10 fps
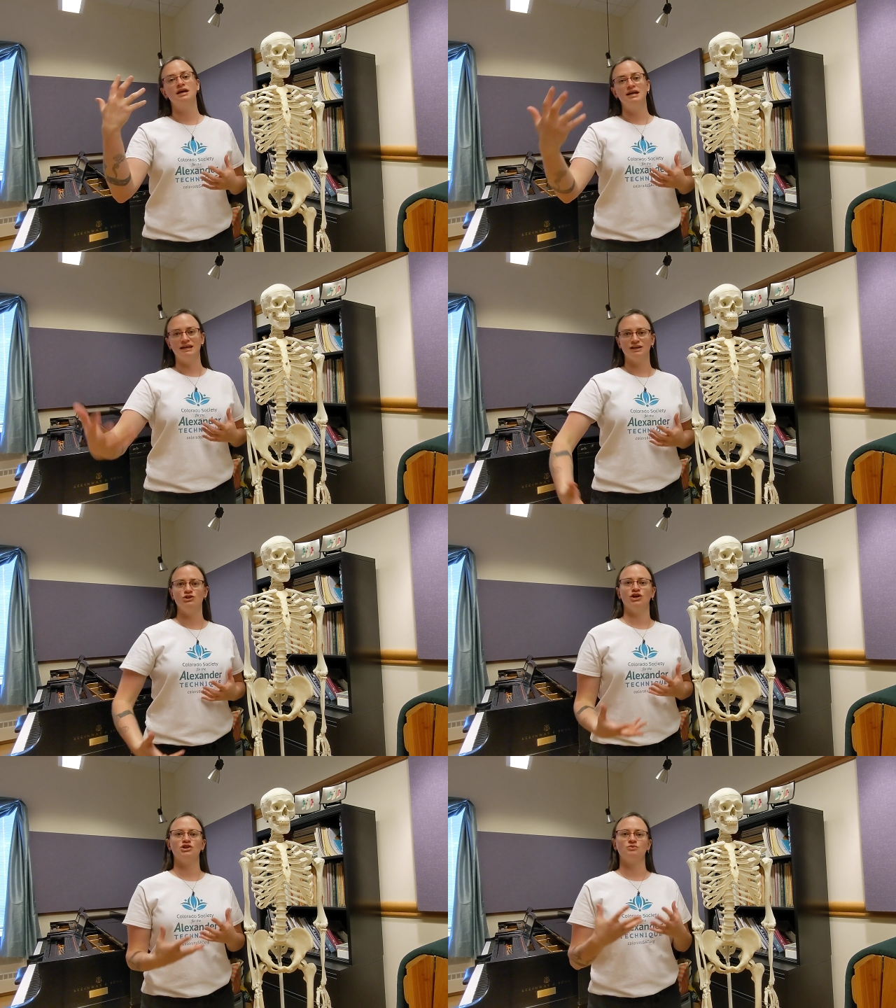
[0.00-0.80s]
in
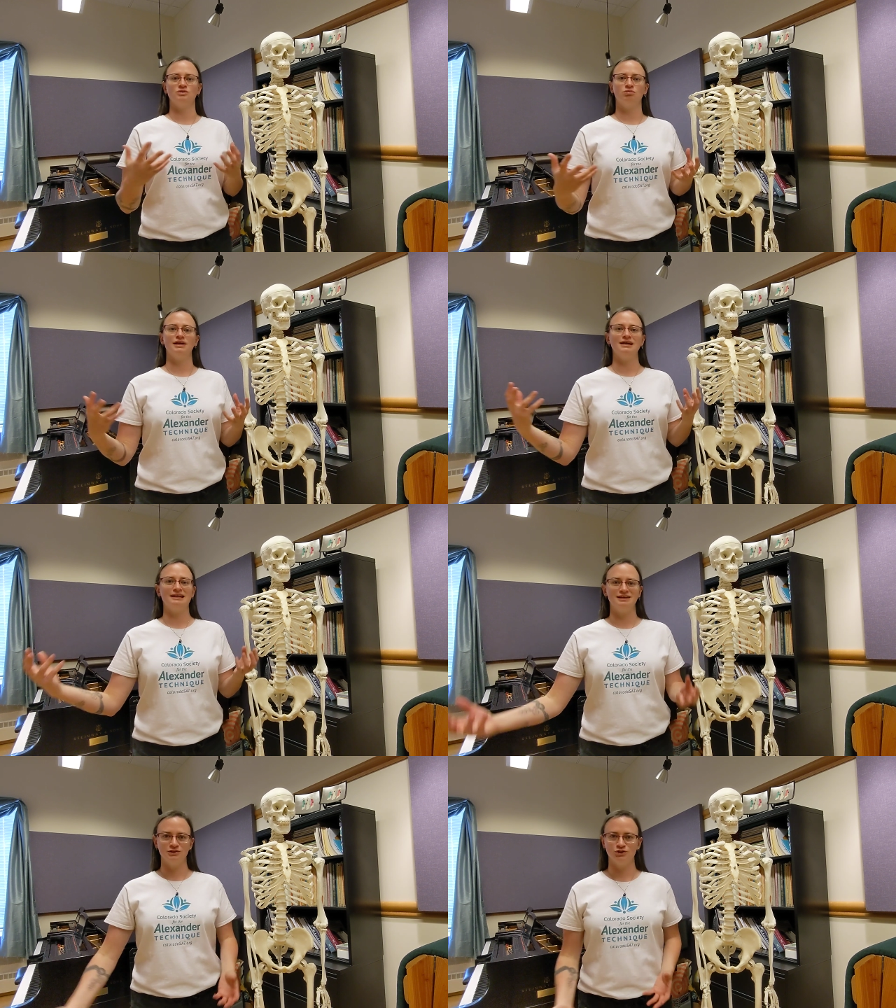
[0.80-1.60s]
conjunction with playing
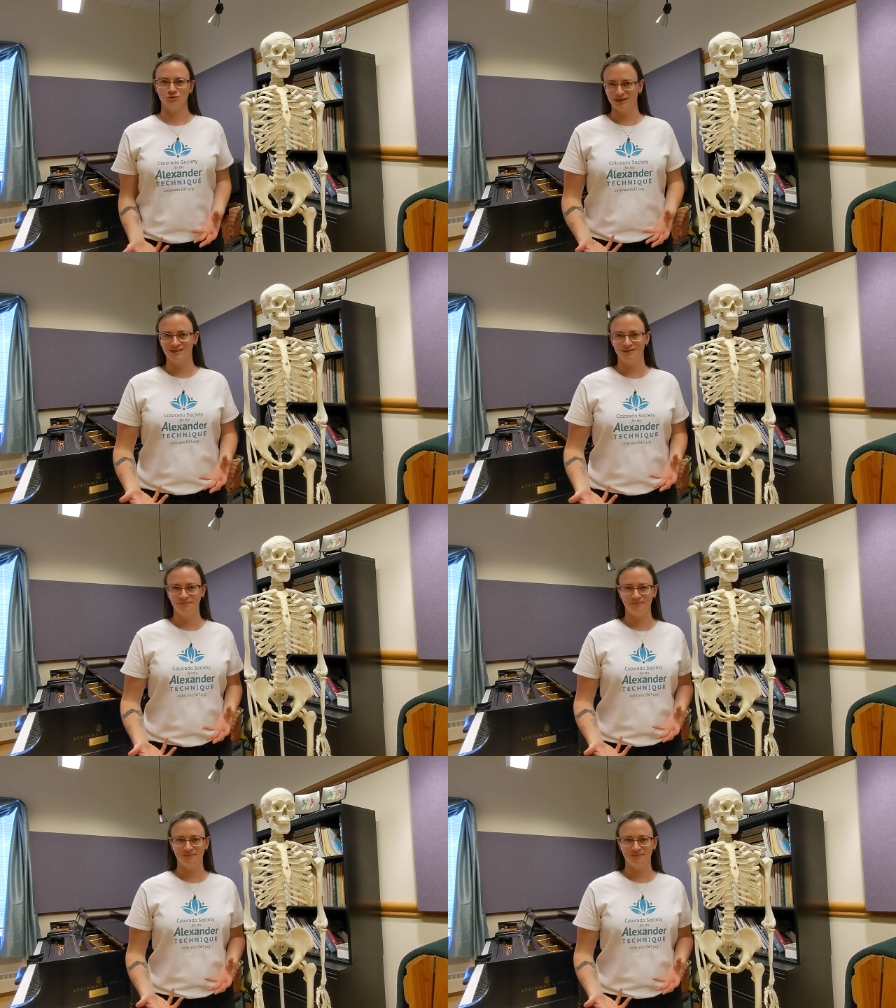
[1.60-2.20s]
an instrument.